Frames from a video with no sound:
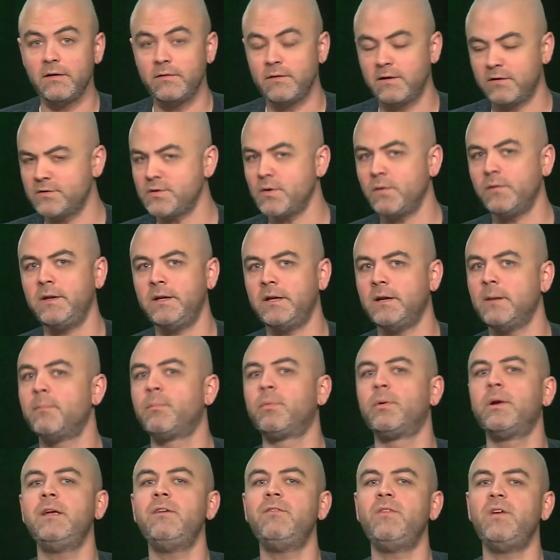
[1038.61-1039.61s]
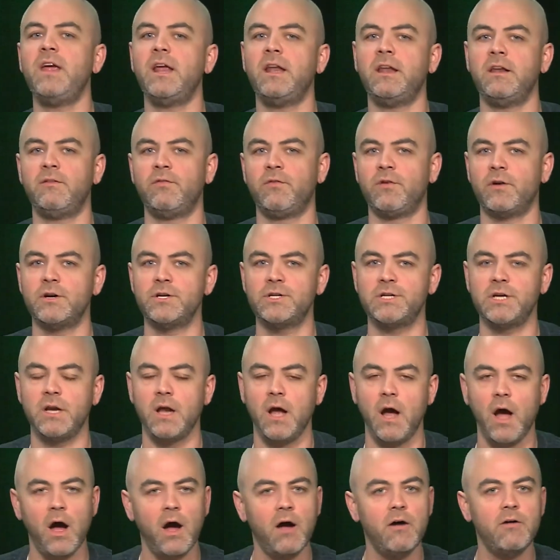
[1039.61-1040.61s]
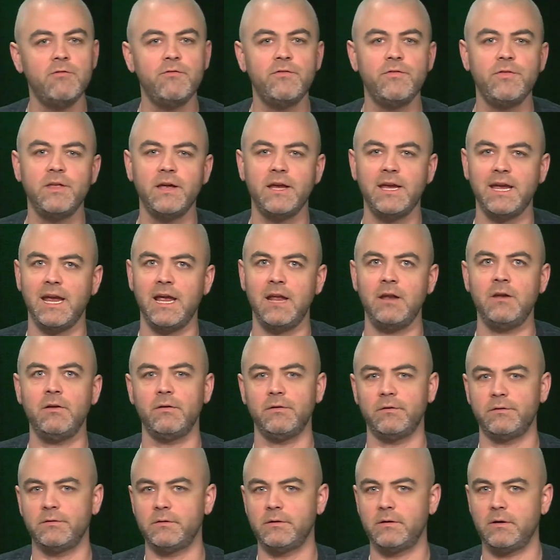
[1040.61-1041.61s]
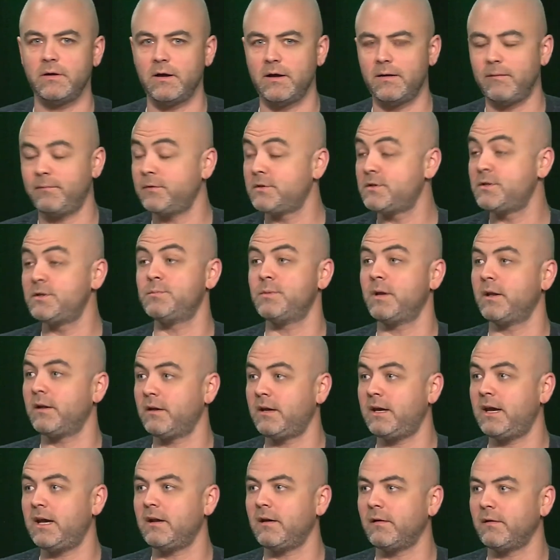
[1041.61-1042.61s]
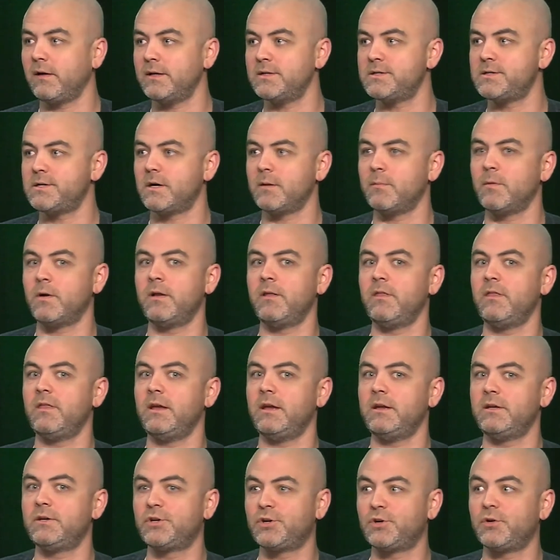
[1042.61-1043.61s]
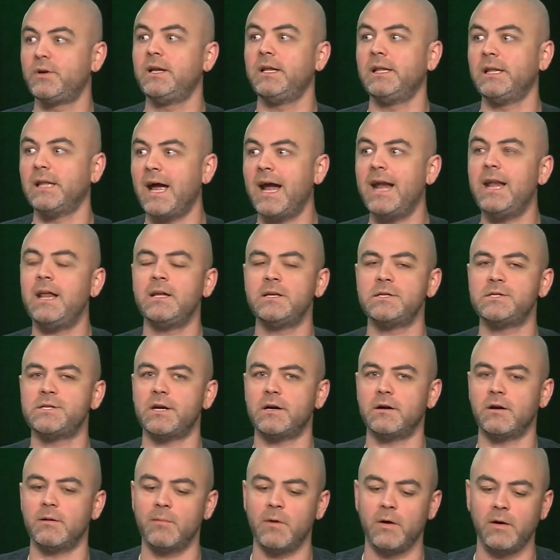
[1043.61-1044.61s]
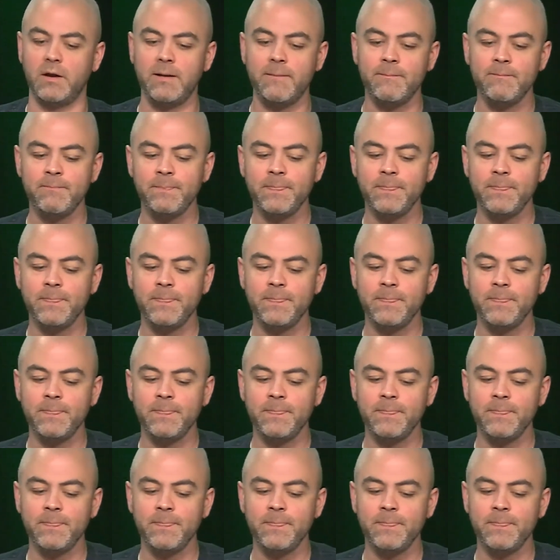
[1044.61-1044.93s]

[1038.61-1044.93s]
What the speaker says: and there's only an abbreviated version of the the candlelight ceremony, the tree lighting ceremony,